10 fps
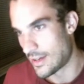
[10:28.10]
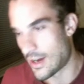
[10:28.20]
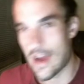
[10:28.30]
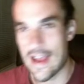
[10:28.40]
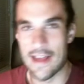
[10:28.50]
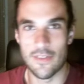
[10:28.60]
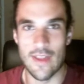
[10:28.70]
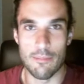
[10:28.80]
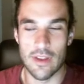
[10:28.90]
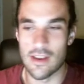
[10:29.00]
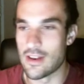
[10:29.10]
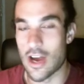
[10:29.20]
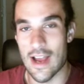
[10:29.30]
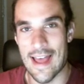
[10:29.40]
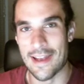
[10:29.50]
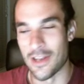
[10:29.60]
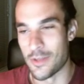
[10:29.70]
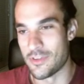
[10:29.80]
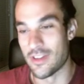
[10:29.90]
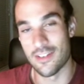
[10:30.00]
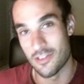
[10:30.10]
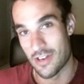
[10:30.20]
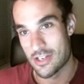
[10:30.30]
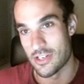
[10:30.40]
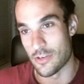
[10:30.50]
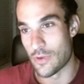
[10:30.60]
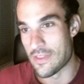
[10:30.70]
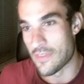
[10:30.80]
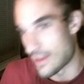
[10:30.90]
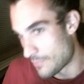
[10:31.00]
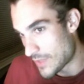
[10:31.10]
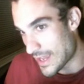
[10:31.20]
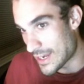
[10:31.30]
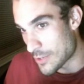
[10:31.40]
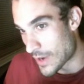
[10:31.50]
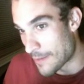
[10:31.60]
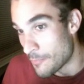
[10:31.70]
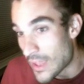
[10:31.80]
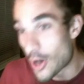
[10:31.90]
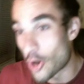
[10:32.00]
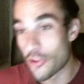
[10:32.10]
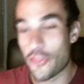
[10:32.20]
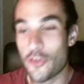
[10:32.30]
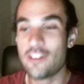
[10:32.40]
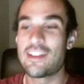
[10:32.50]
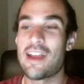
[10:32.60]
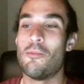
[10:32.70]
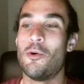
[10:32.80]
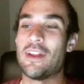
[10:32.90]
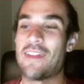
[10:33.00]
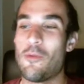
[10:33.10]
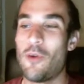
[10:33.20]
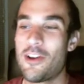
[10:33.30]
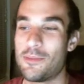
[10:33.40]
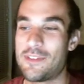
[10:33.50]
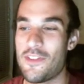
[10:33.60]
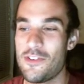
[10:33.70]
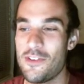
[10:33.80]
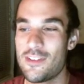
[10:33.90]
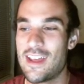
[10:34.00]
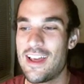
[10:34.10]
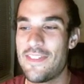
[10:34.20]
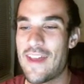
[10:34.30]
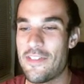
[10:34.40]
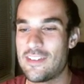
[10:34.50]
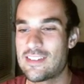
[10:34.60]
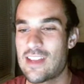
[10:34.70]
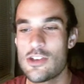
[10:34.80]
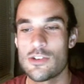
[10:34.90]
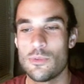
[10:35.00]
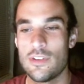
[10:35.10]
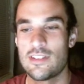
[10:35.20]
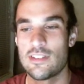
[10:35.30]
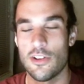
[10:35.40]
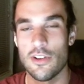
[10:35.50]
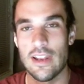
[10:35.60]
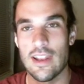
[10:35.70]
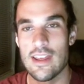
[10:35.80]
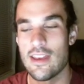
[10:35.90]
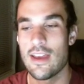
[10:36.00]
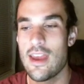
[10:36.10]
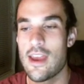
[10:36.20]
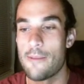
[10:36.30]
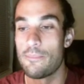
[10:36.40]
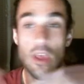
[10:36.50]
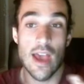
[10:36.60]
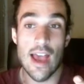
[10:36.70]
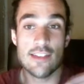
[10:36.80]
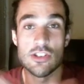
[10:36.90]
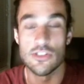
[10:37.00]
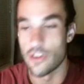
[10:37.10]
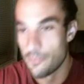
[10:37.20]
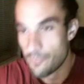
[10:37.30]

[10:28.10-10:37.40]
I added that bit in. I ad-libbed it. It's not actually written there. Anyway, on Thursday morning, they woke up to the news that the station was slowly leaking air, as you do.